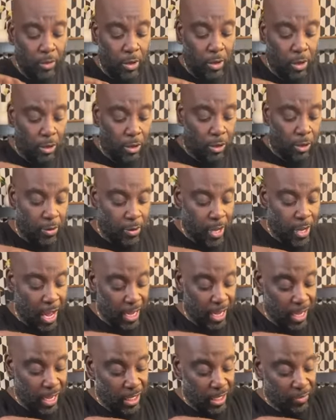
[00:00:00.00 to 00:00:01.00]
Hold on, I
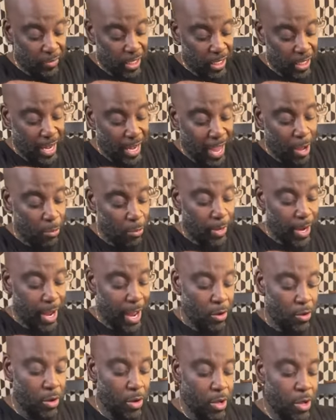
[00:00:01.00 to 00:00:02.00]
can't even get it out
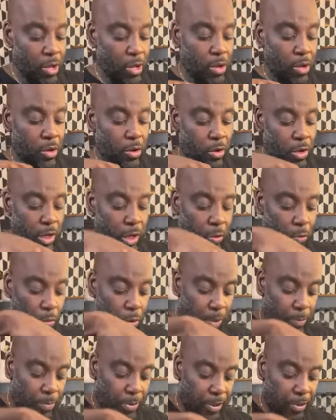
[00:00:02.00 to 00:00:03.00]
without in
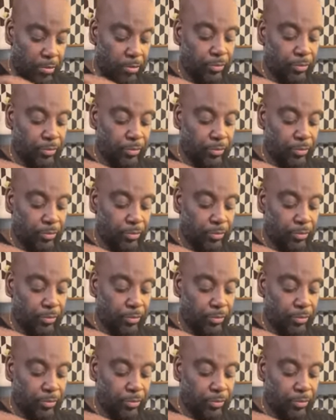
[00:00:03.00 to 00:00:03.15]
one piece.